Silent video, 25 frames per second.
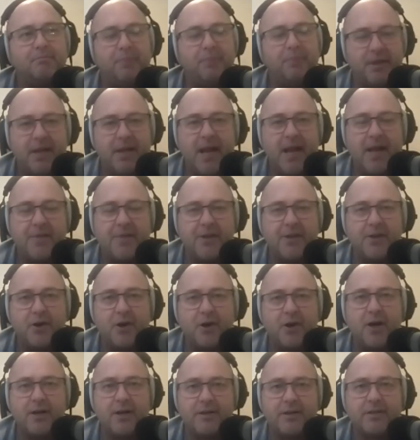yeah, the
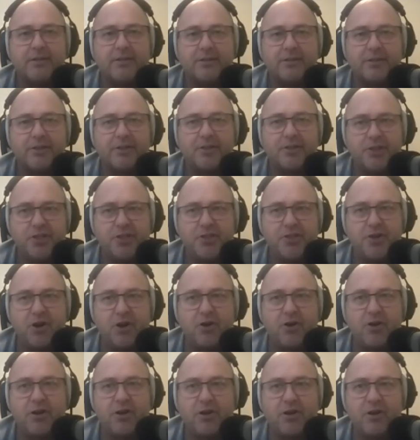night
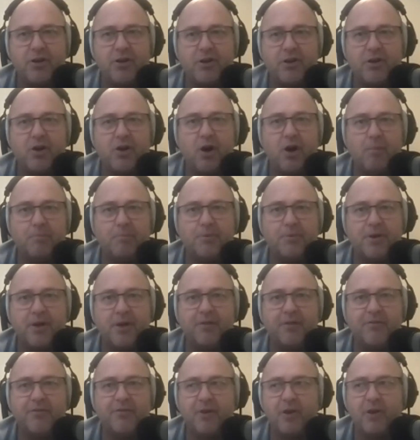Chock copped
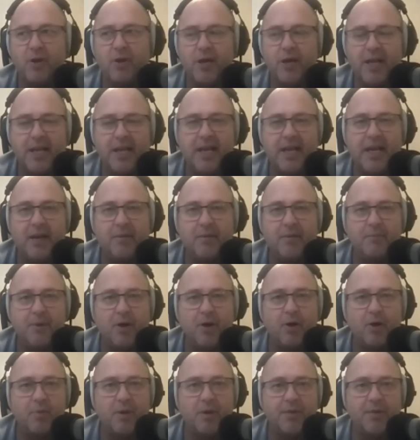a flogging in
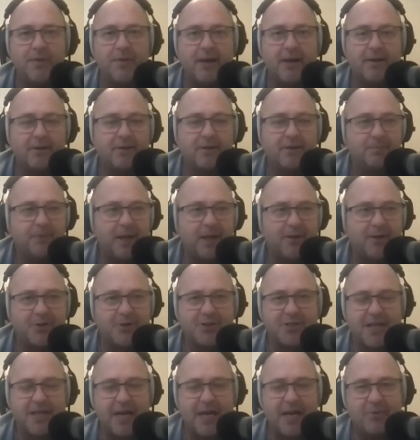Melbourne, that'll
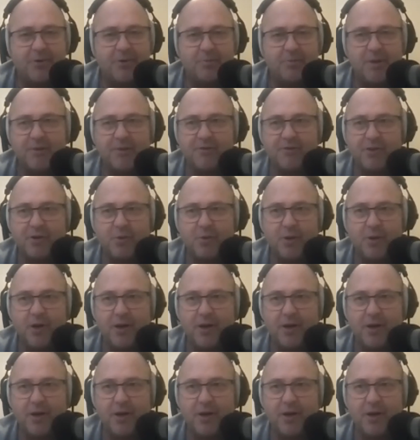stay with me for a while,